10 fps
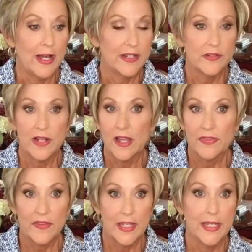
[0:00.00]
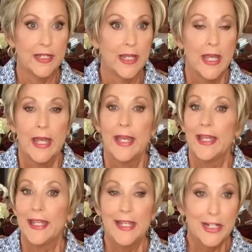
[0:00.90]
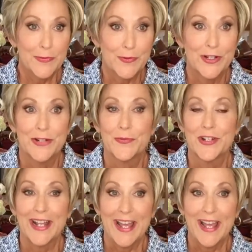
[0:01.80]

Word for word: I do not think anyone would